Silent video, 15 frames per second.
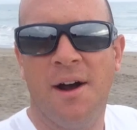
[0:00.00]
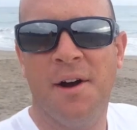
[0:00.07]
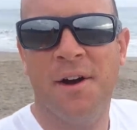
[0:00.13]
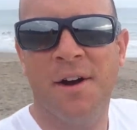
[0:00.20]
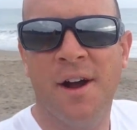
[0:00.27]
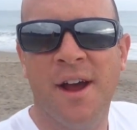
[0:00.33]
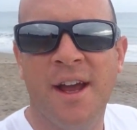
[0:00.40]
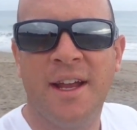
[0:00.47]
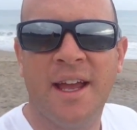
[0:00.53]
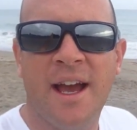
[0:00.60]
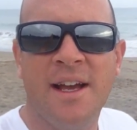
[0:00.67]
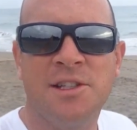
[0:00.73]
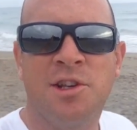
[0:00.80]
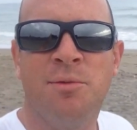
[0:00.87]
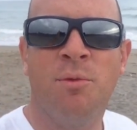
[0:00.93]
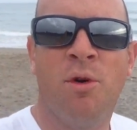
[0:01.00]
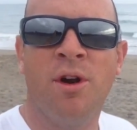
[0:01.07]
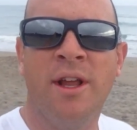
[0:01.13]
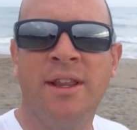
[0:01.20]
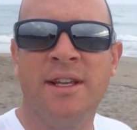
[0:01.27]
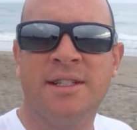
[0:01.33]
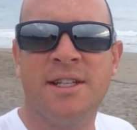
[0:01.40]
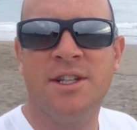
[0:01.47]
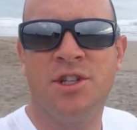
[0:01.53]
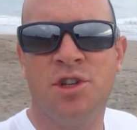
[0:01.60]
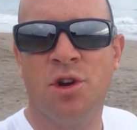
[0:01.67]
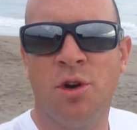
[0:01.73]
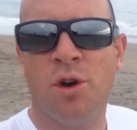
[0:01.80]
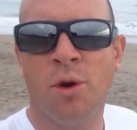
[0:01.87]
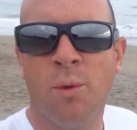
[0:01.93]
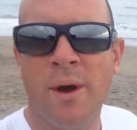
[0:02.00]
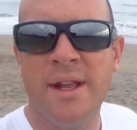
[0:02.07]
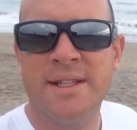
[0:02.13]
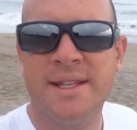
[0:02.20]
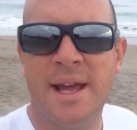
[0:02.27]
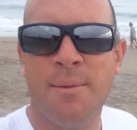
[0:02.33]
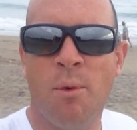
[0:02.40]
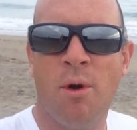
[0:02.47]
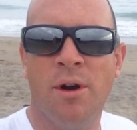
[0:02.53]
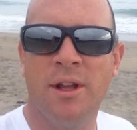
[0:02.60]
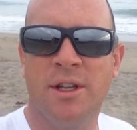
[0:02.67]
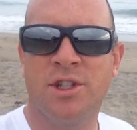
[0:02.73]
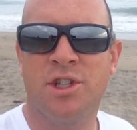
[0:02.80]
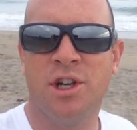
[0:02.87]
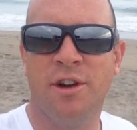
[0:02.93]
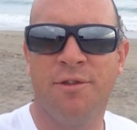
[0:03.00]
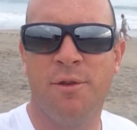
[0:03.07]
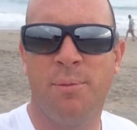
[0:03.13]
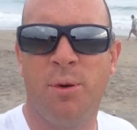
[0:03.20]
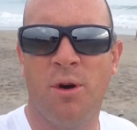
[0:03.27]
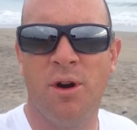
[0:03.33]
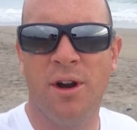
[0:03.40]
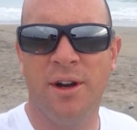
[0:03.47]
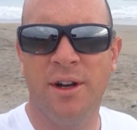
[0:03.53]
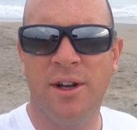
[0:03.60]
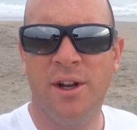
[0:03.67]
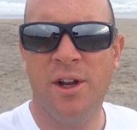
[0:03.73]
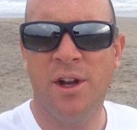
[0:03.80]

All right, guys, good morning. This is your Wednesday morning surf report.